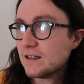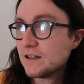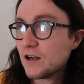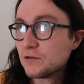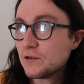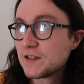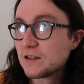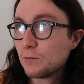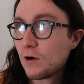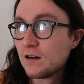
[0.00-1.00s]
you know,
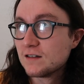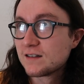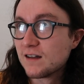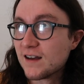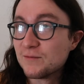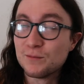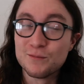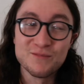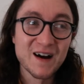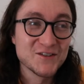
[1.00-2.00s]
using words like
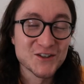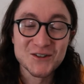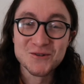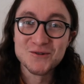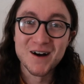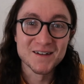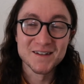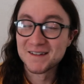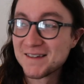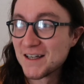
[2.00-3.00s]
magical
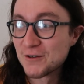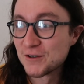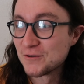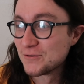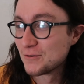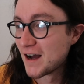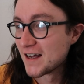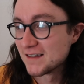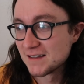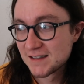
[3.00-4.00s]
and ethereal
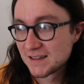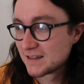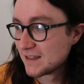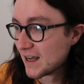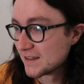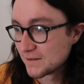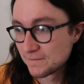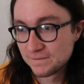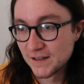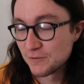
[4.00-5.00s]
and and
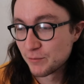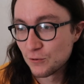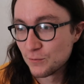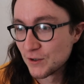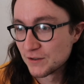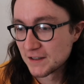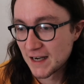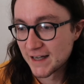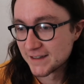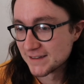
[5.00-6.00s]
Philip Pullman
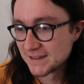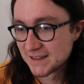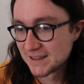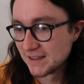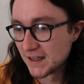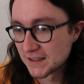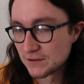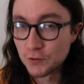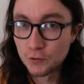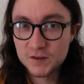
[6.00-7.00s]
and
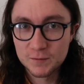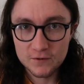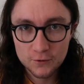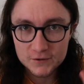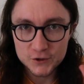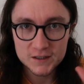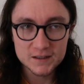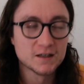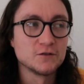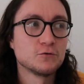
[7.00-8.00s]
like Norse
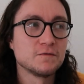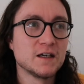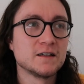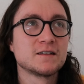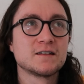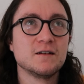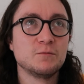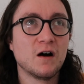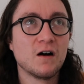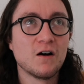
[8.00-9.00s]
mythology and all of this,
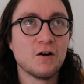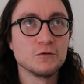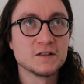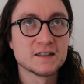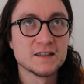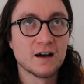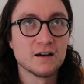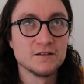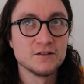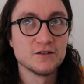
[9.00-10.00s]
but honestly
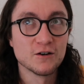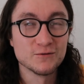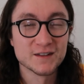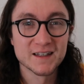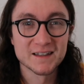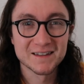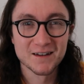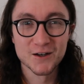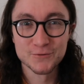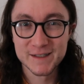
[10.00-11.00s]
I don't think
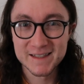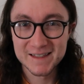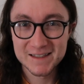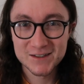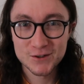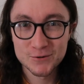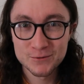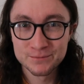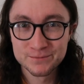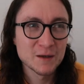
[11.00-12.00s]
that I really need to.
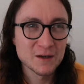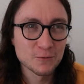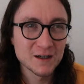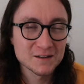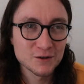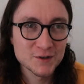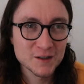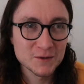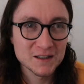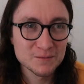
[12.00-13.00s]
I mean, maybe I will include
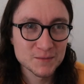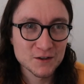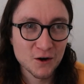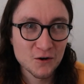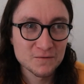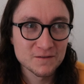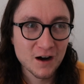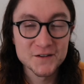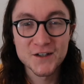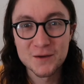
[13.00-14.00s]
some clips of
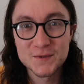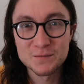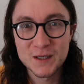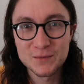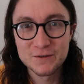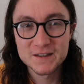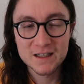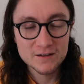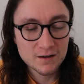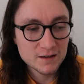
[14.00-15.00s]
other times that people have
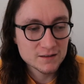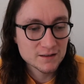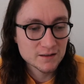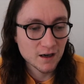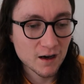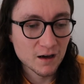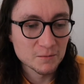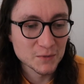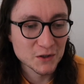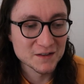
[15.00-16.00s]
seen the lights,
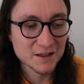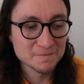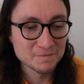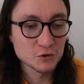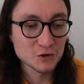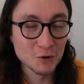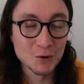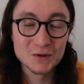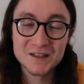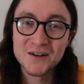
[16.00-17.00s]
um, because they've for
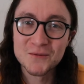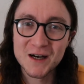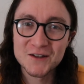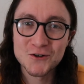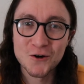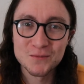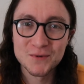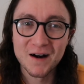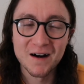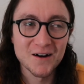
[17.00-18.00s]
sure done a better job
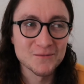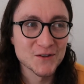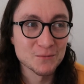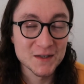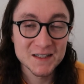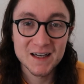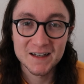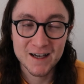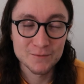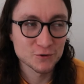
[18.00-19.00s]
um, than me
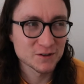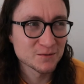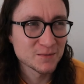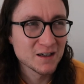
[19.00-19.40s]
at capturing them.